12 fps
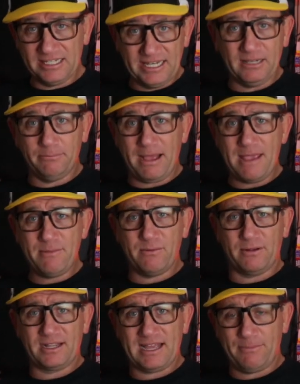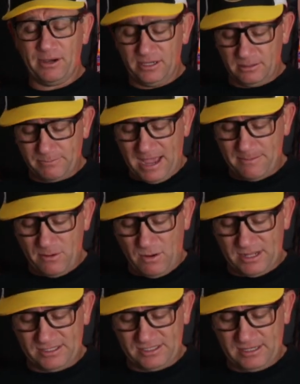couple of little baby
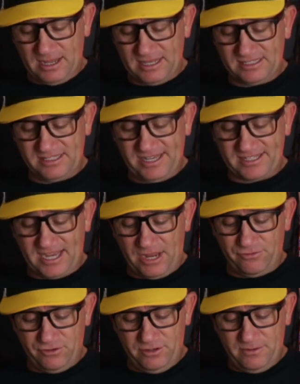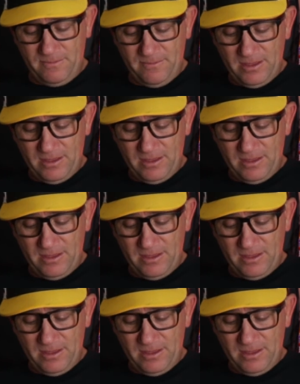ones, a 600,